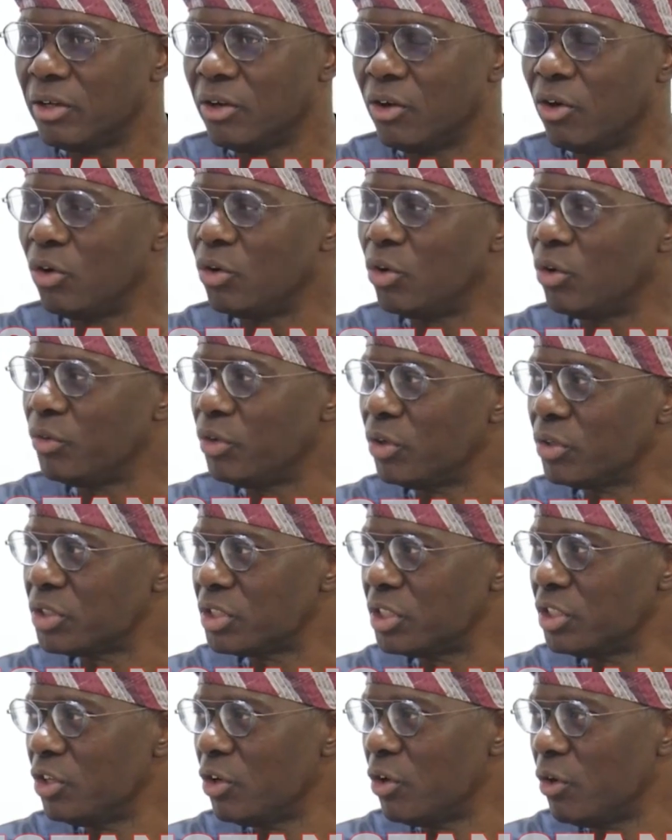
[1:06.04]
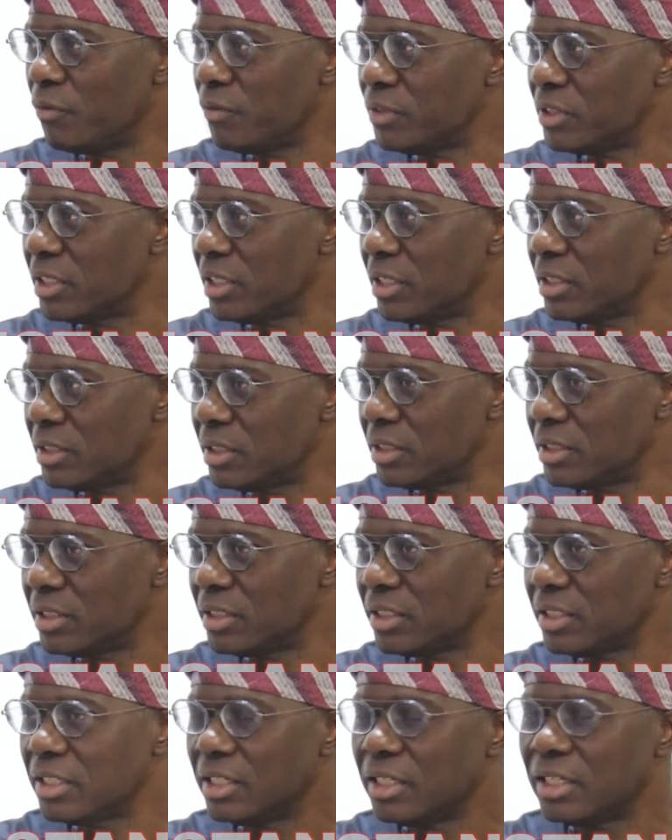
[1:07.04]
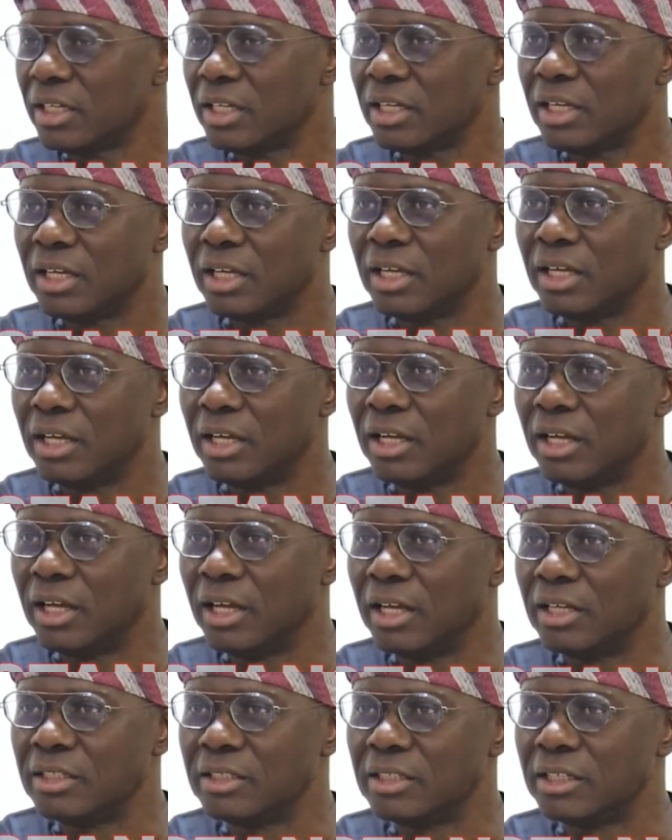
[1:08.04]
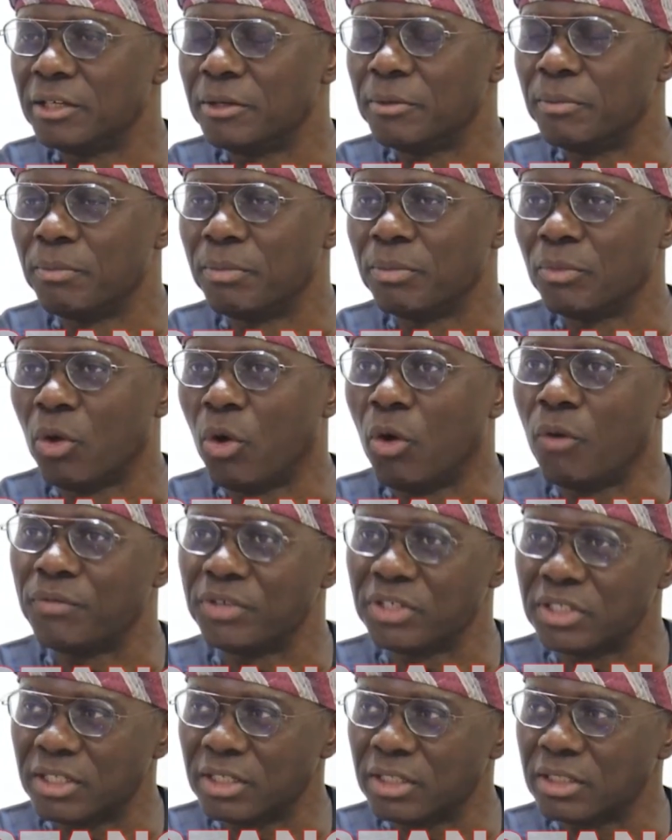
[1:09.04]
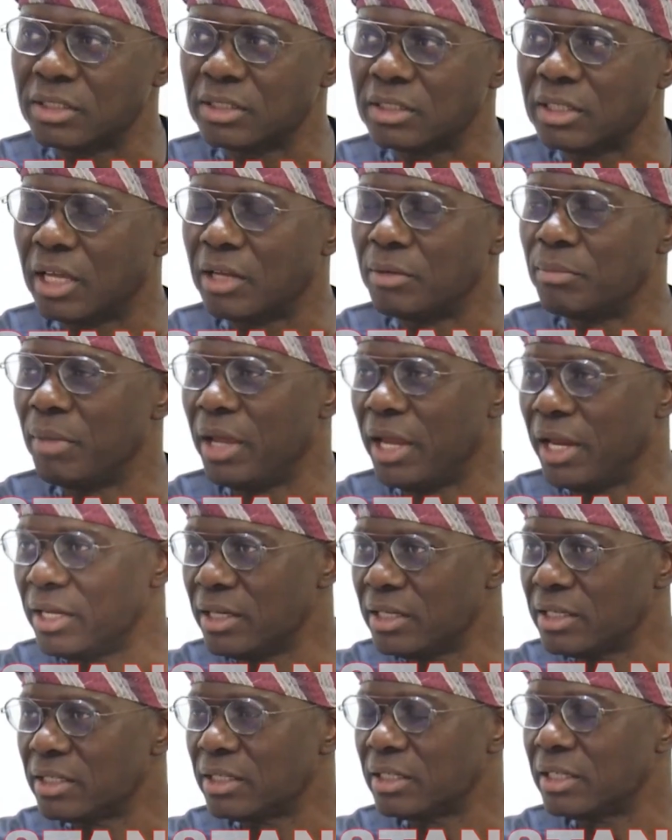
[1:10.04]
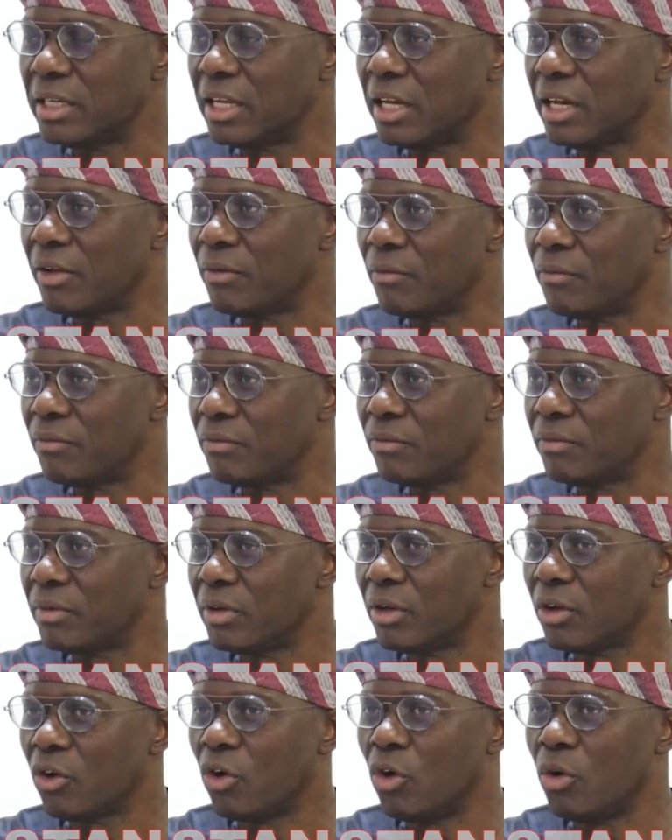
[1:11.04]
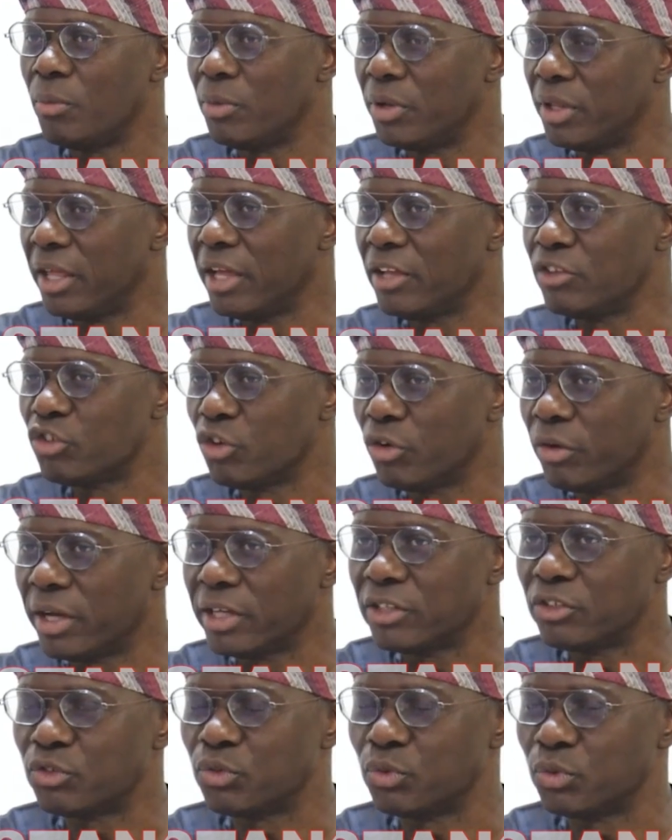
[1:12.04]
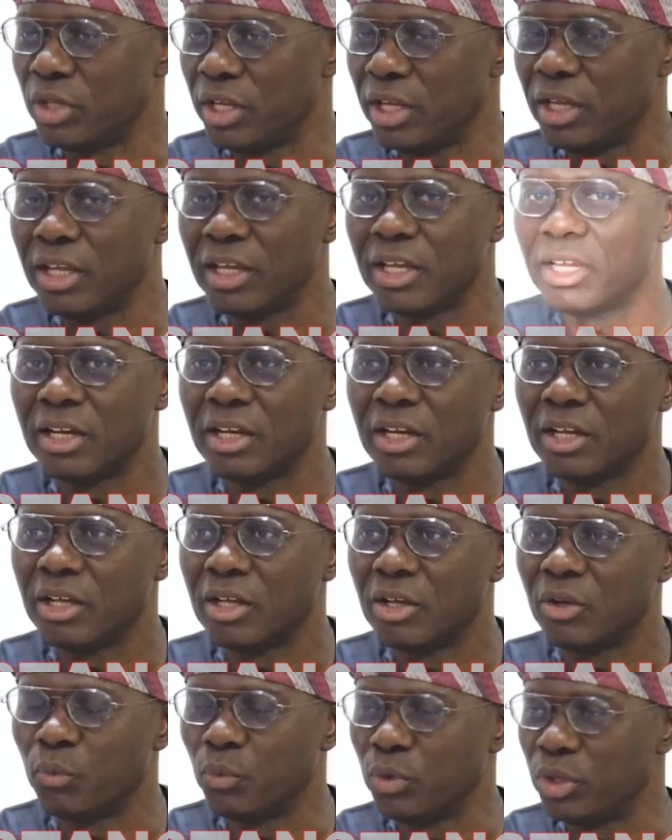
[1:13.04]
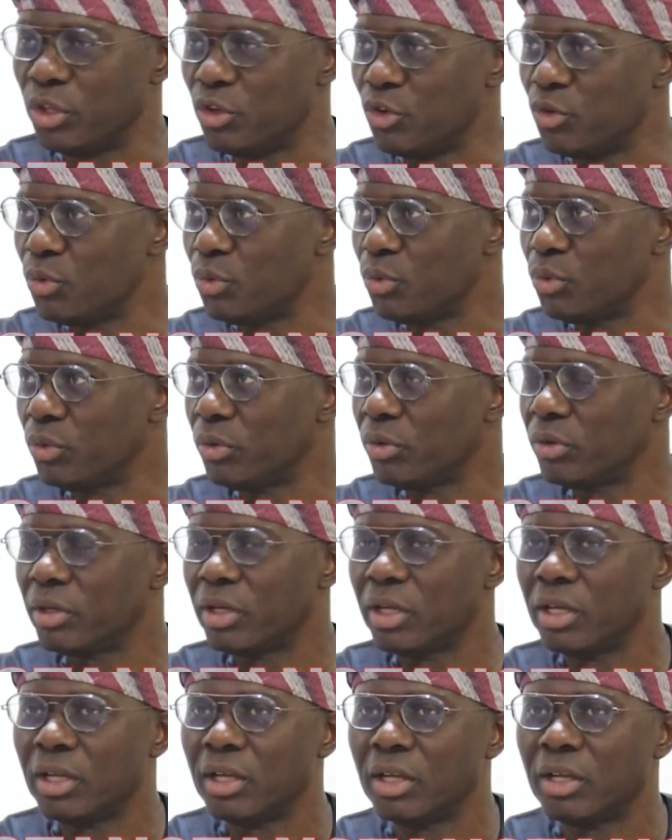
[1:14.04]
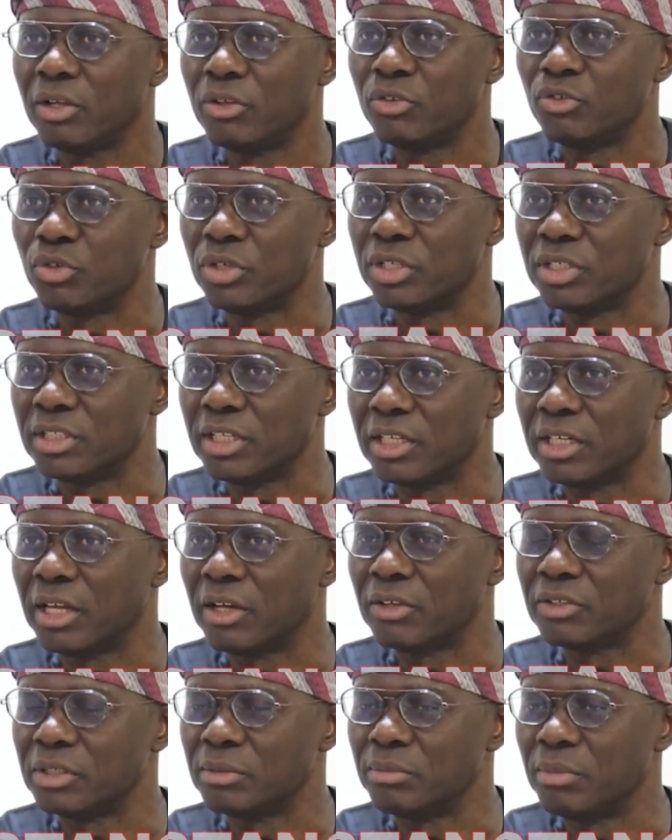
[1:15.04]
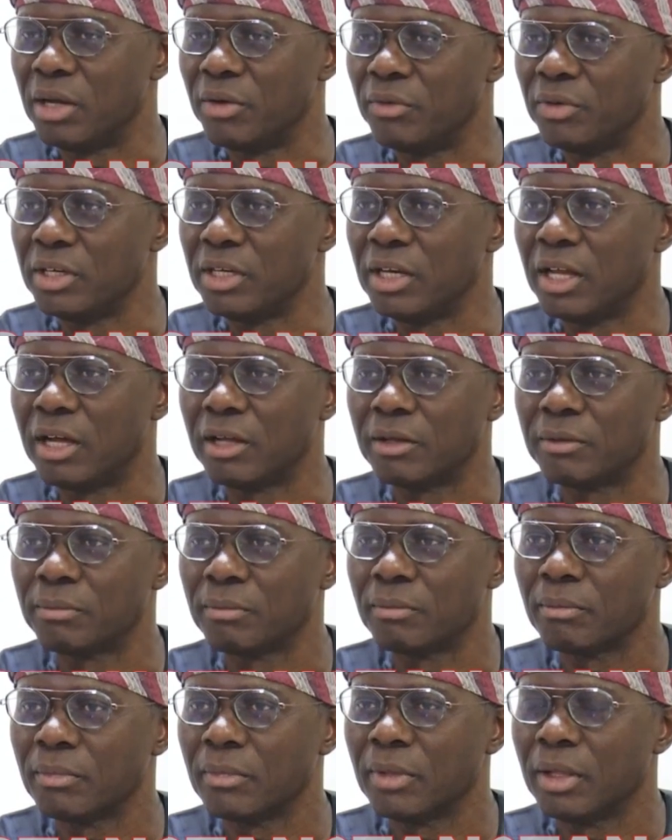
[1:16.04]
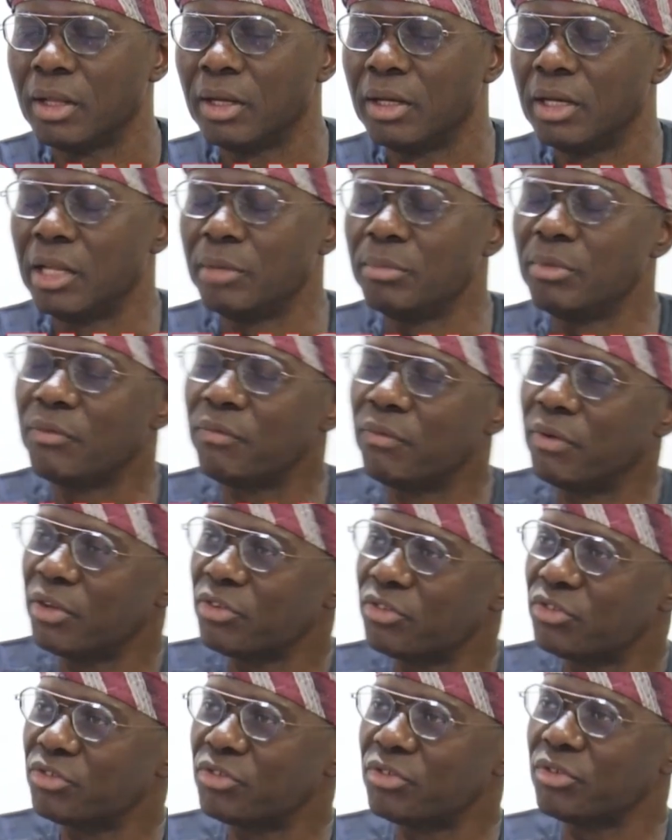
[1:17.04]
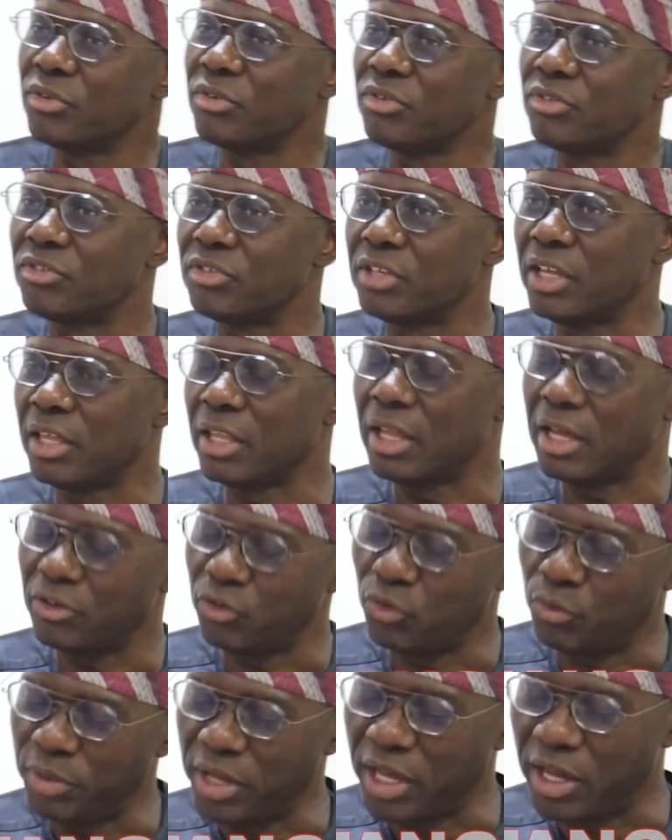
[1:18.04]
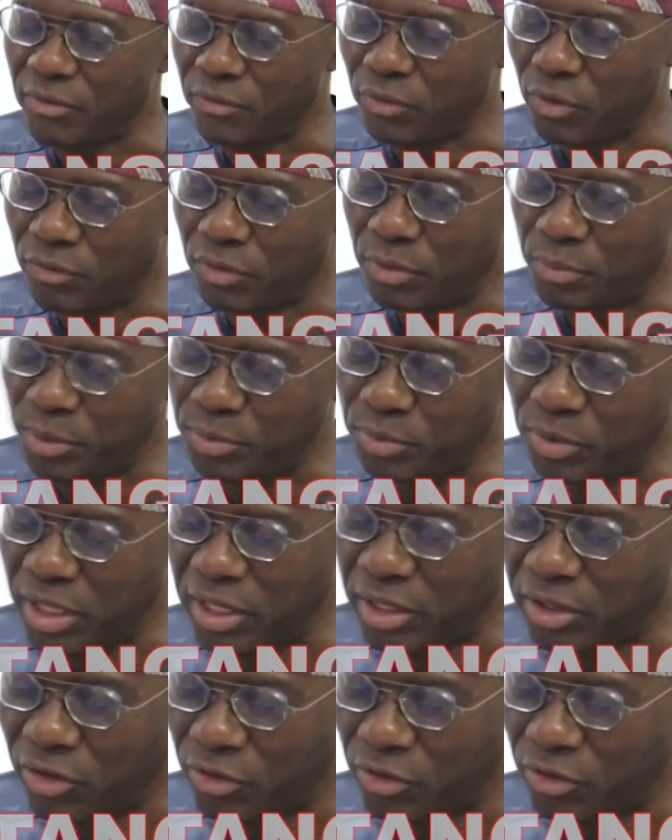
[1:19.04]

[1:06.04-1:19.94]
all of your senior officers and officers and men that have come on the entourage today with you to the State House in Marina. Let me first say that on behalf of the people and